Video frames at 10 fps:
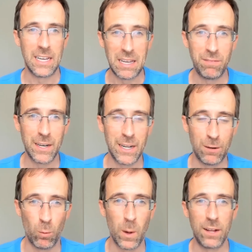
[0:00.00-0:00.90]
Even
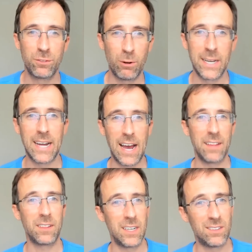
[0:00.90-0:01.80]
in well trained
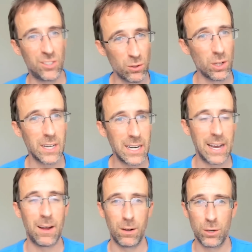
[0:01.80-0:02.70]
athletes, you're looking
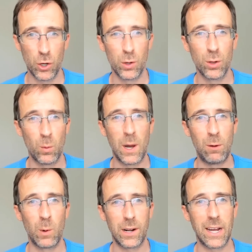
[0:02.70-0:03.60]
at go to the
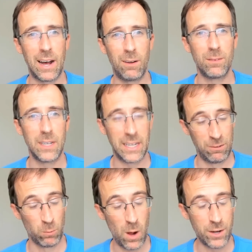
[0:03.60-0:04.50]
well workout
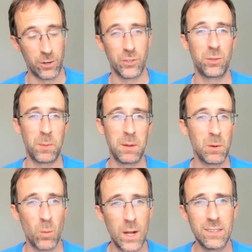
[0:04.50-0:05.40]
in runners maybe
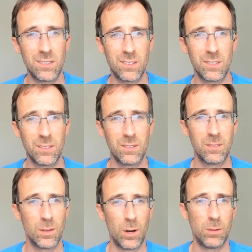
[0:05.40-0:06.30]
once
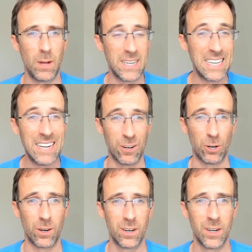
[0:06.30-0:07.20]
a, a year,